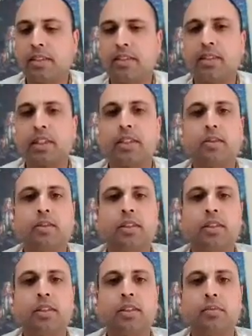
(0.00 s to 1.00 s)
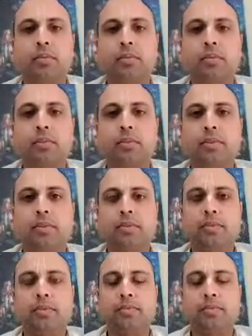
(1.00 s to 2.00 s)
chant the holy name,
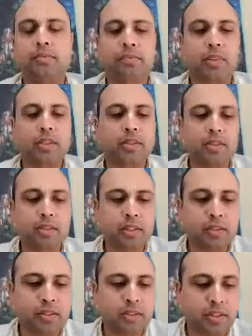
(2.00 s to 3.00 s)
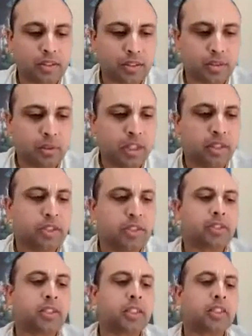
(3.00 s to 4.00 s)
you could say, aspiring to
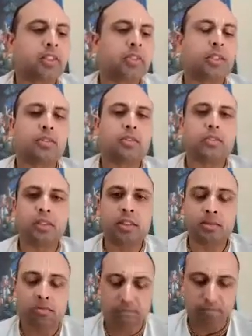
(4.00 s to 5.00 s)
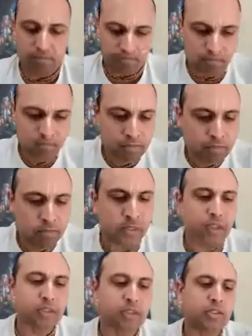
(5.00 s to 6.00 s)
really chant the holy name,
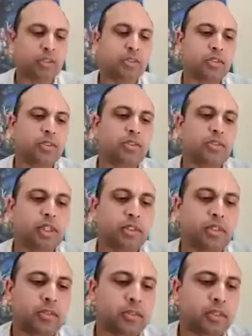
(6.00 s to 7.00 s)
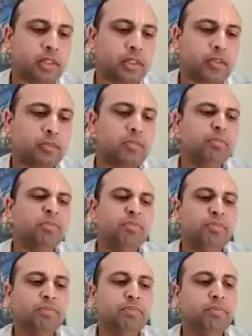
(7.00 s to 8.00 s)
because you can chant the holy name,
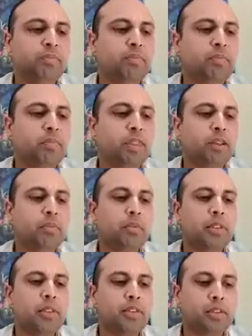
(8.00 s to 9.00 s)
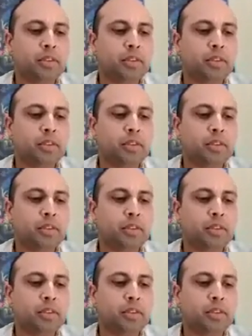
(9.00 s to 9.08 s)
but